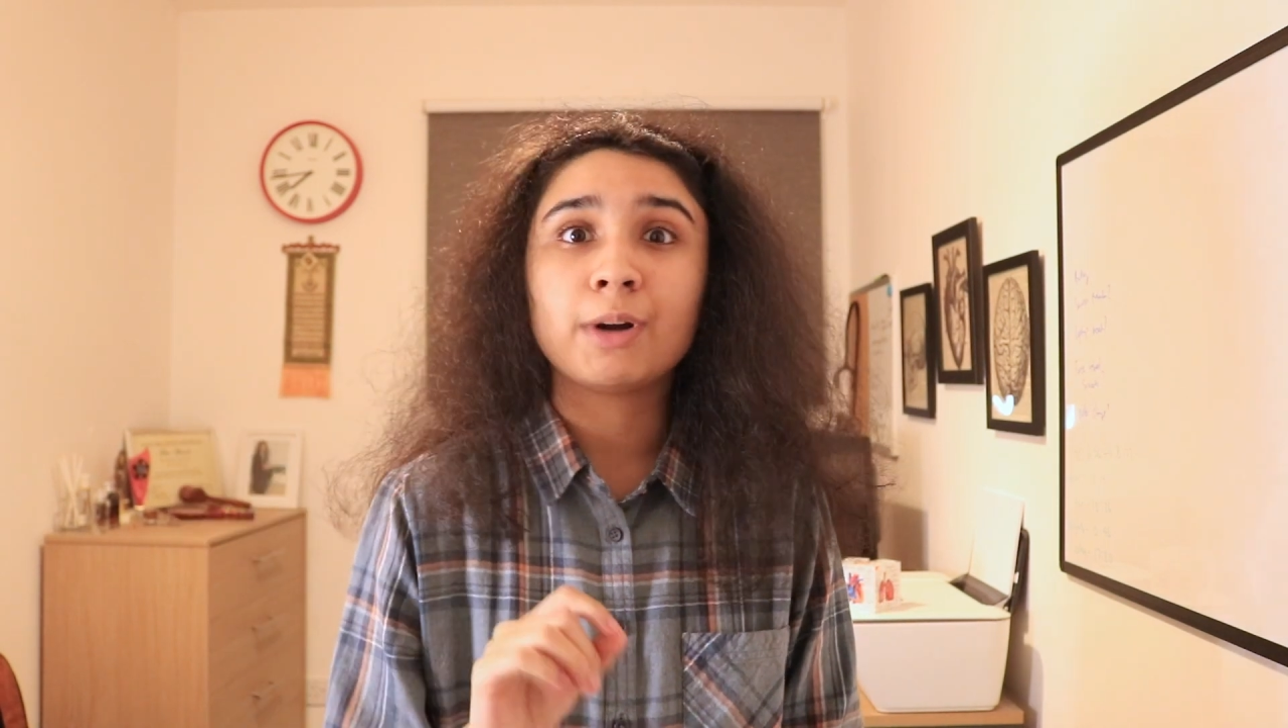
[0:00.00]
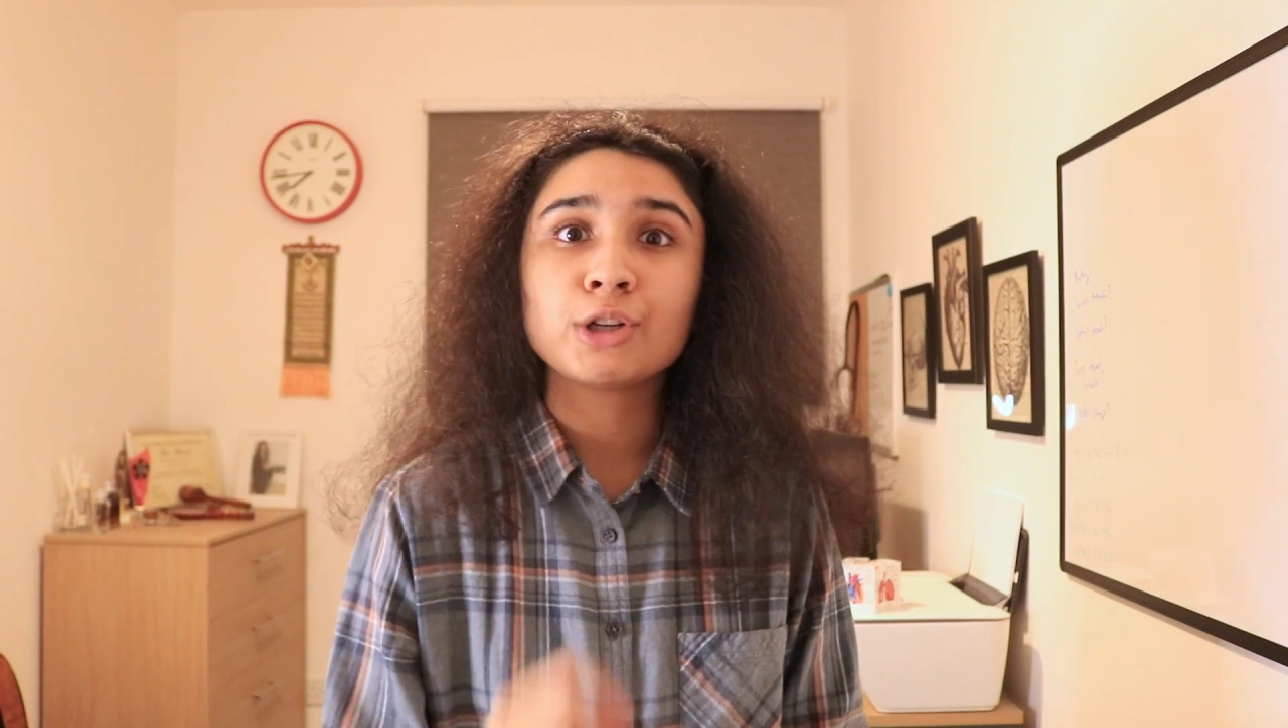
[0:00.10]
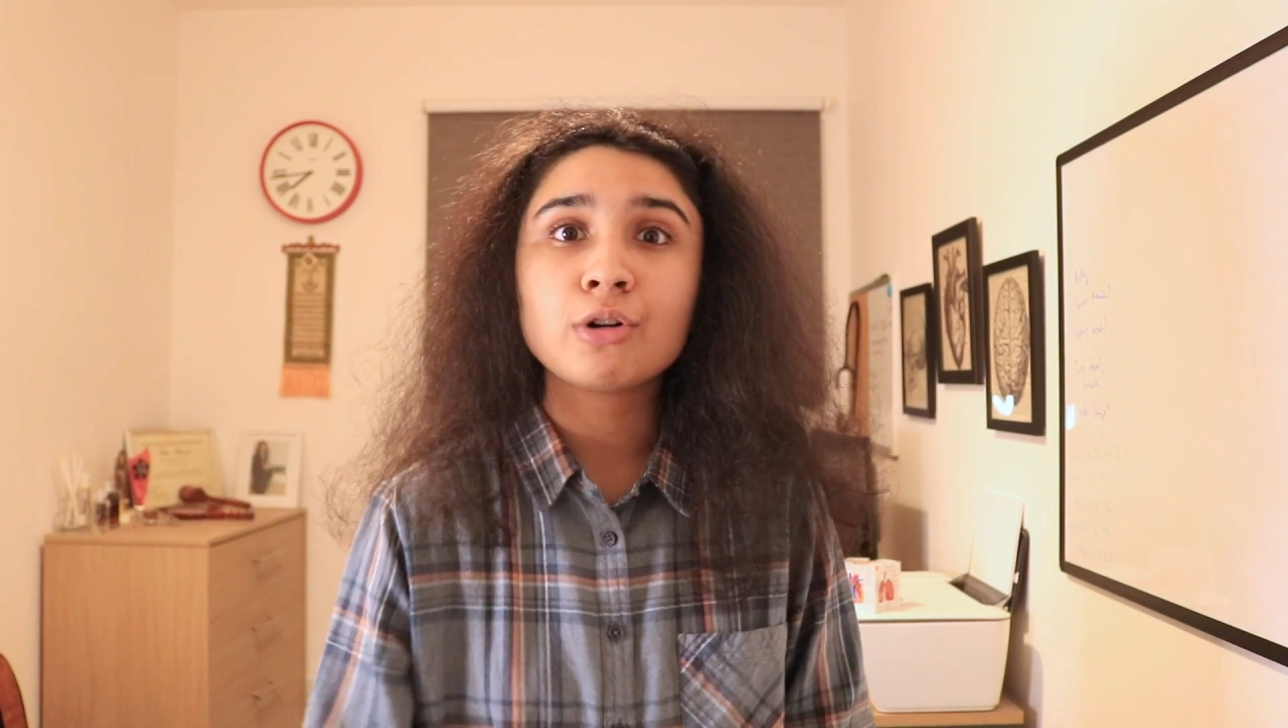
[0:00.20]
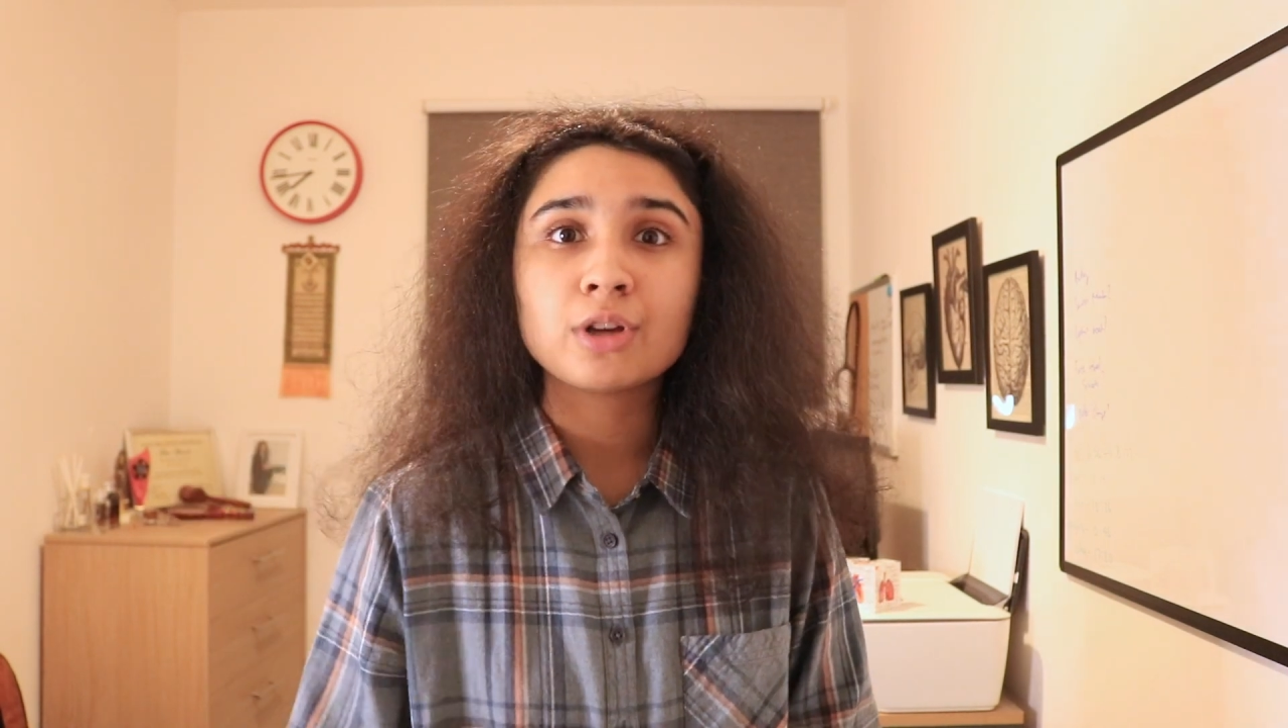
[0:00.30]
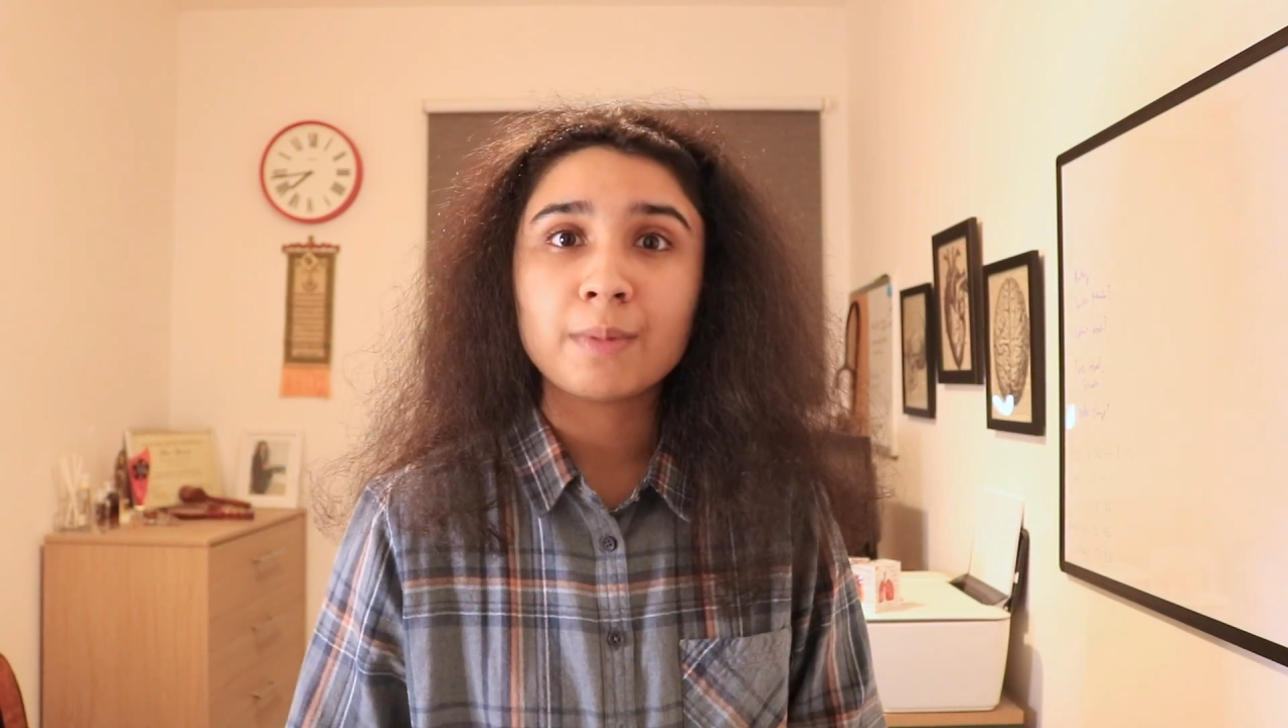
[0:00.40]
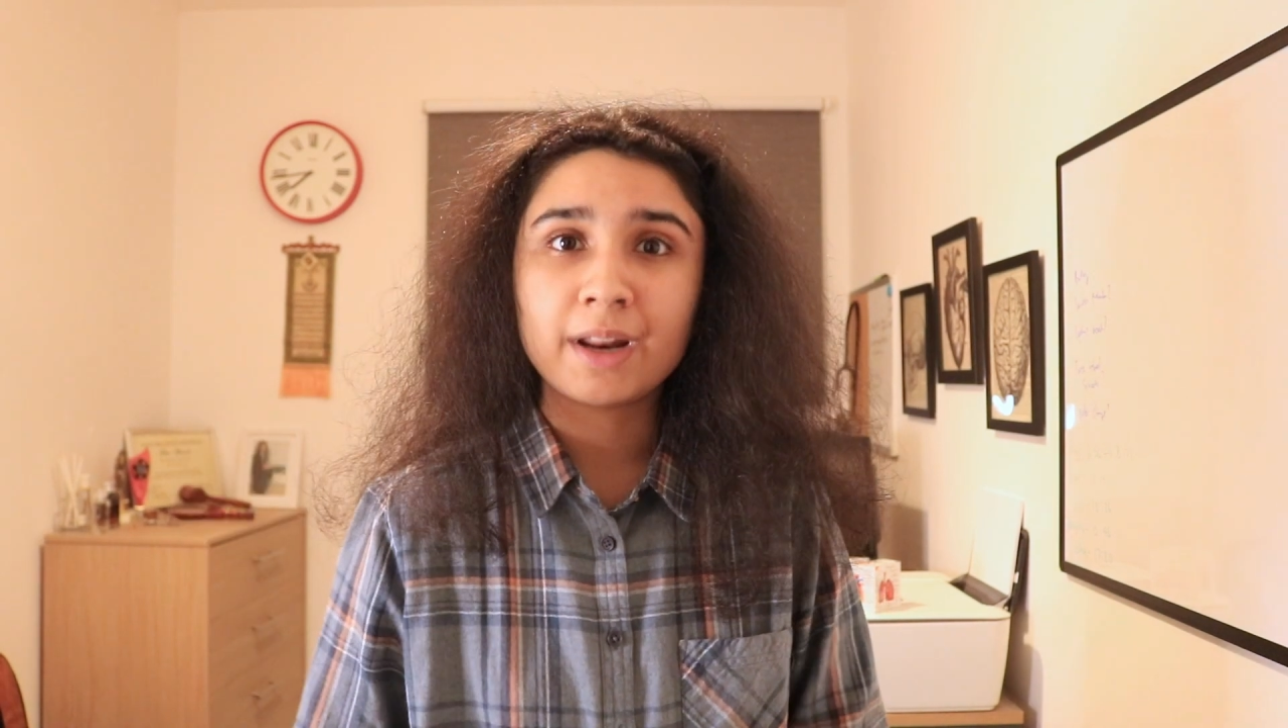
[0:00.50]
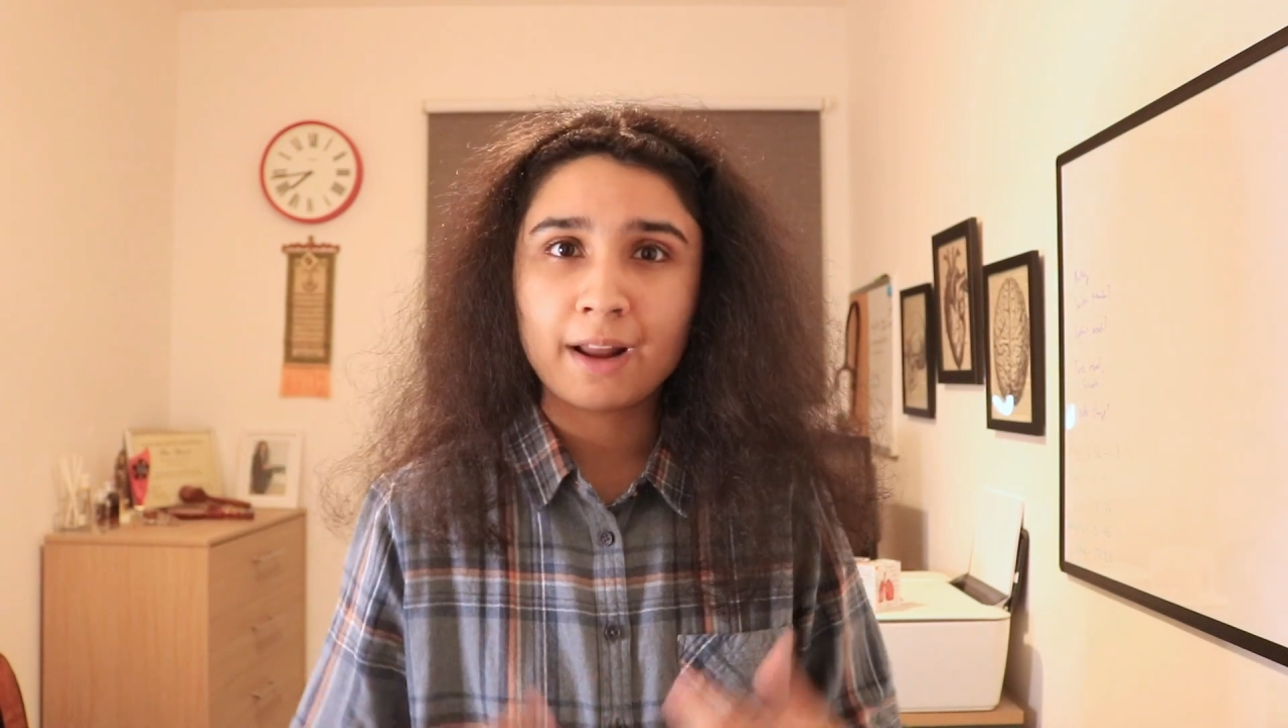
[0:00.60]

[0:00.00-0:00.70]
my document,